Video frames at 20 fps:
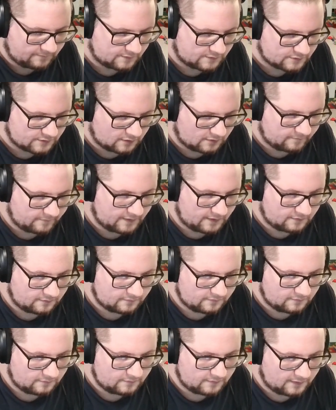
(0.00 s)
Charmander,
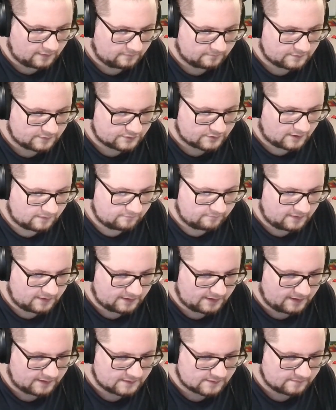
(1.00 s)
though, to help to try and
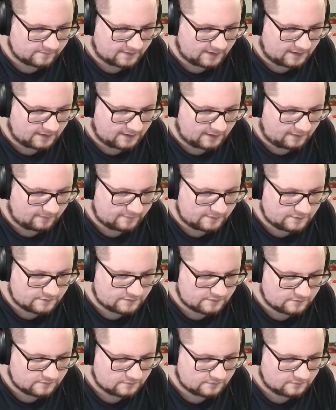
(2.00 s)
mitigate some of that
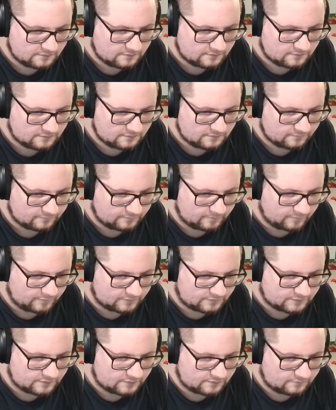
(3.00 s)
damage from the
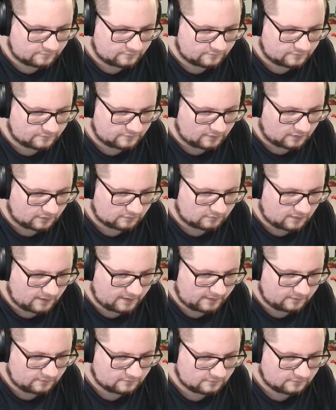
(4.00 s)
Darkrai.